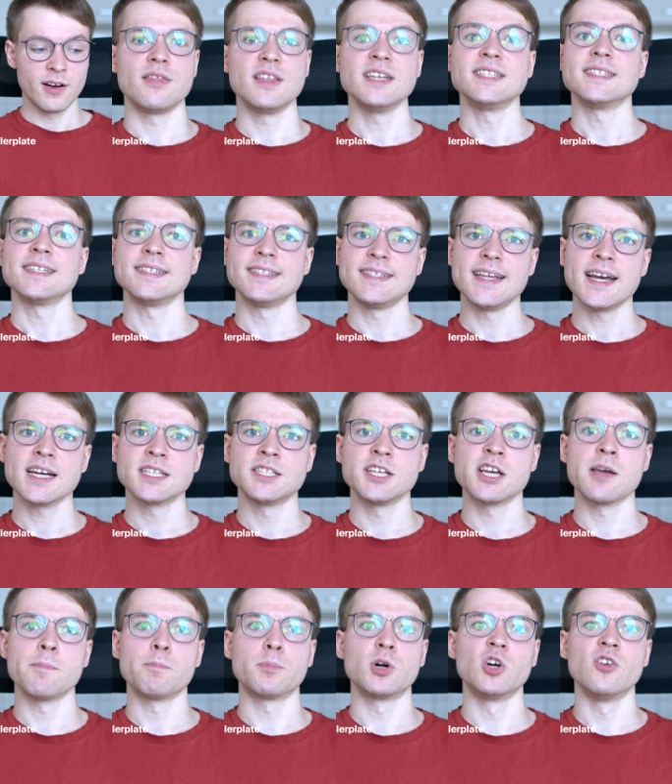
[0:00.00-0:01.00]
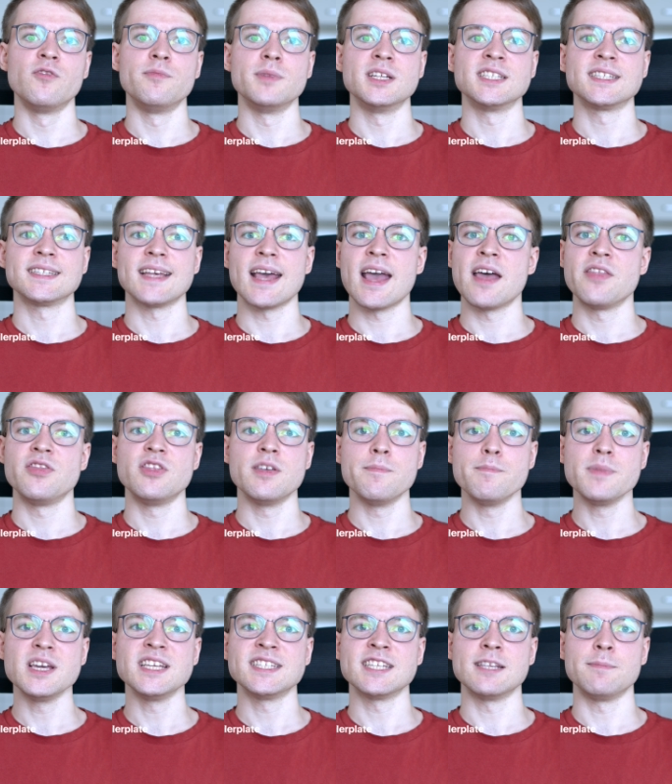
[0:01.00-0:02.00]
These syntactic improvements add the
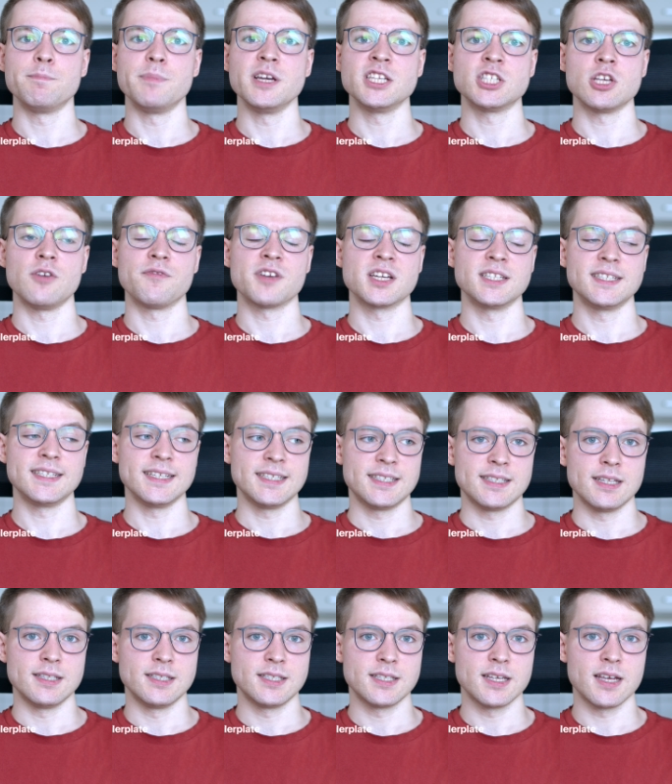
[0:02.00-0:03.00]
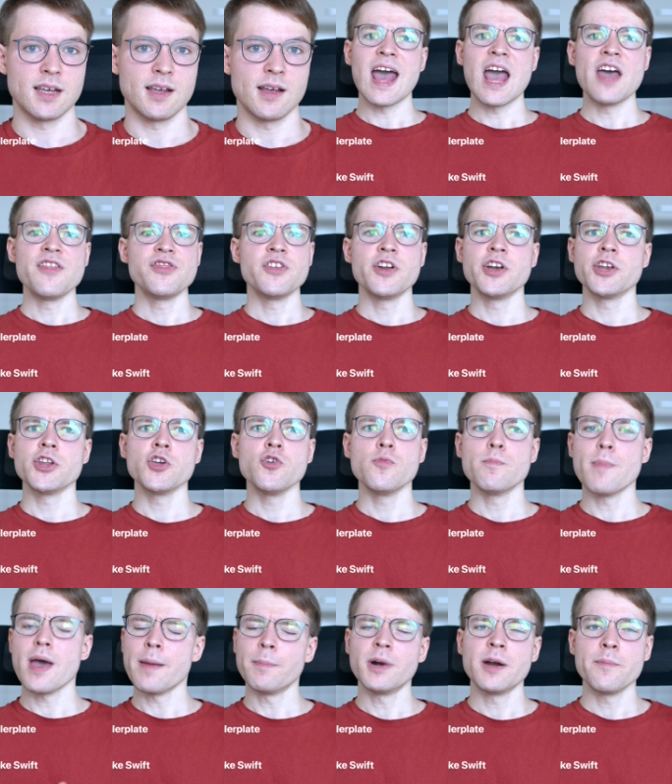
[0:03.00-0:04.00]
missing piece of consistency. And the new
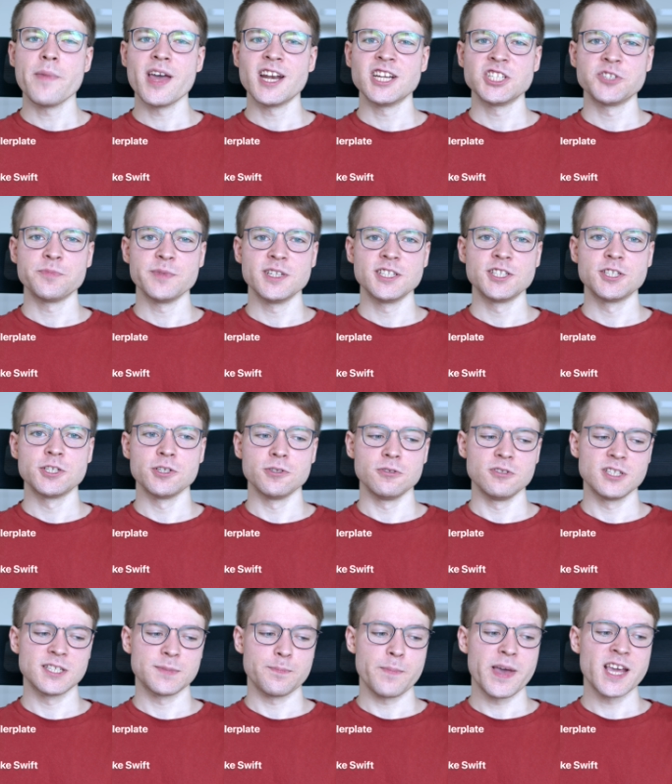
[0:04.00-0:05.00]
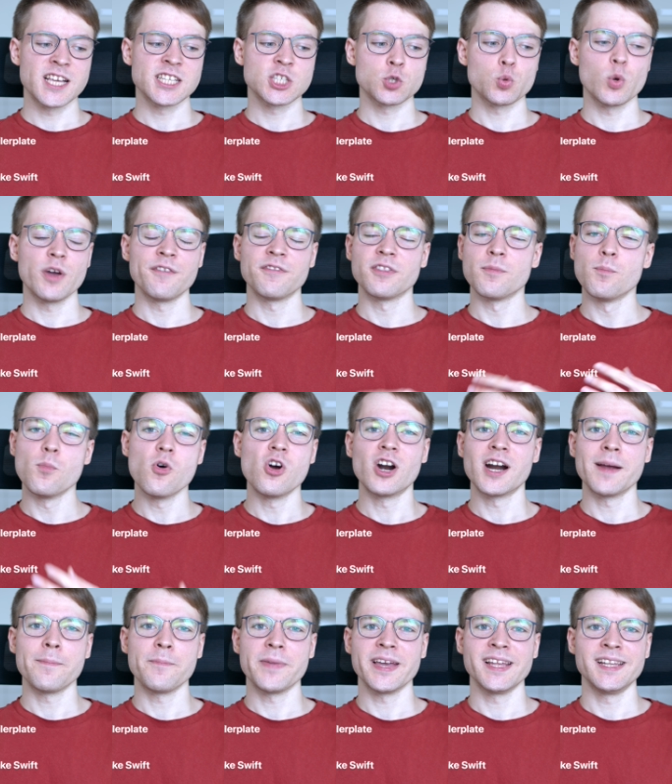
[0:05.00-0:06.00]
memory management tools make Swift more
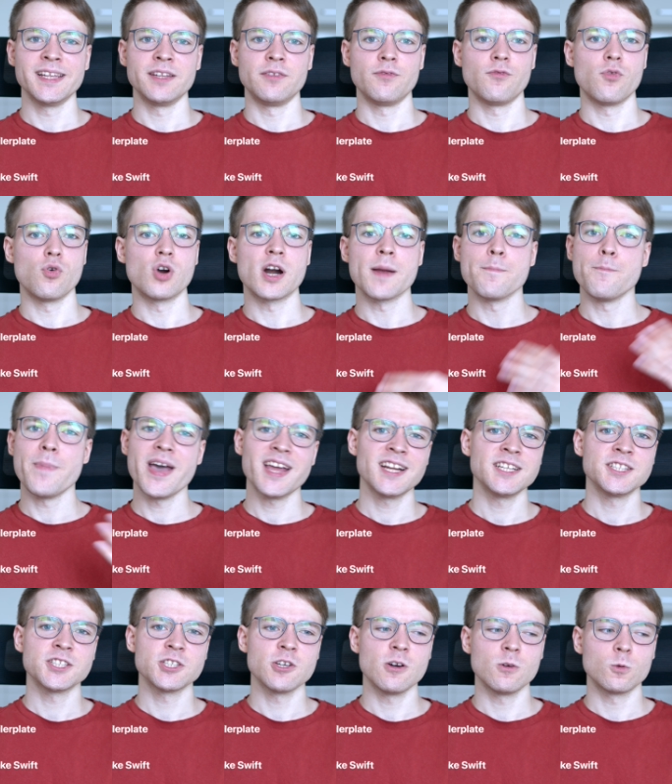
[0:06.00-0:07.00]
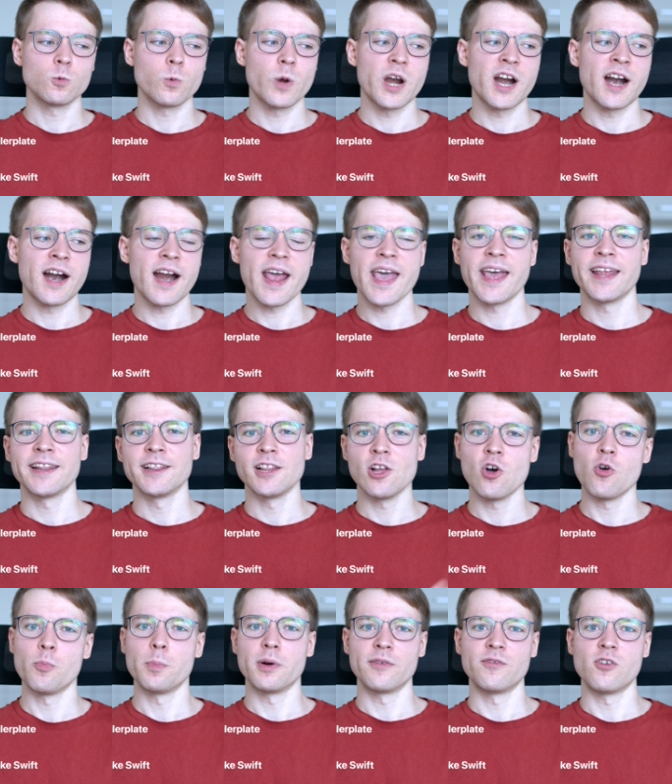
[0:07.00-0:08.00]
appealing for embedded software and
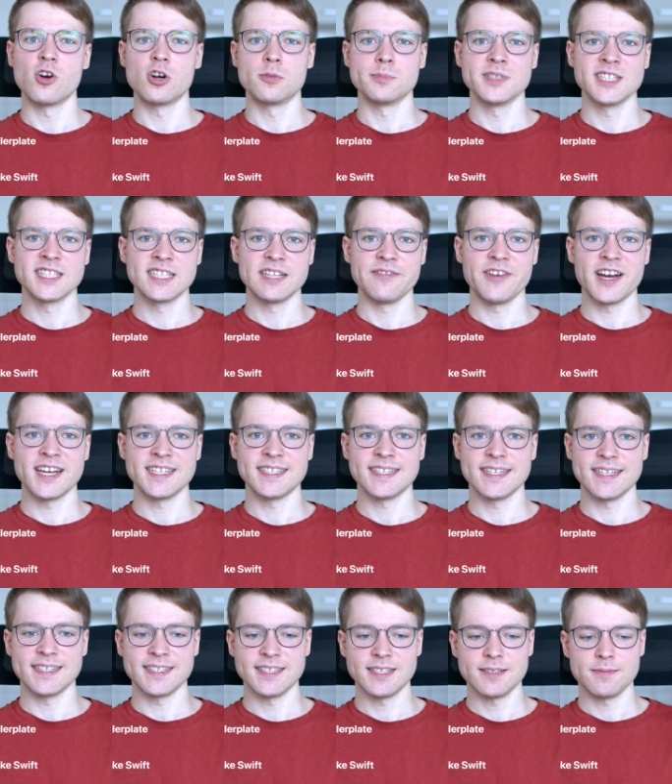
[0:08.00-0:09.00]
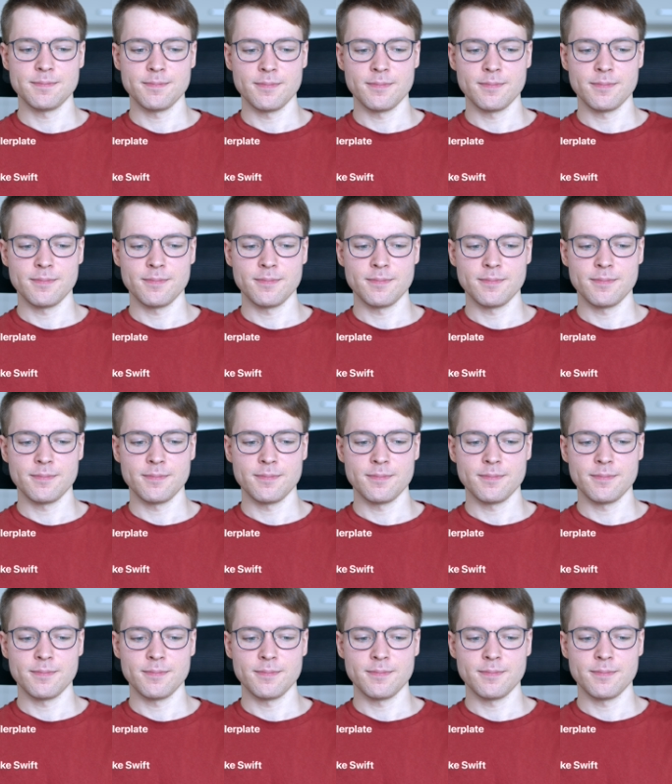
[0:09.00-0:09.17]
low-performance devices.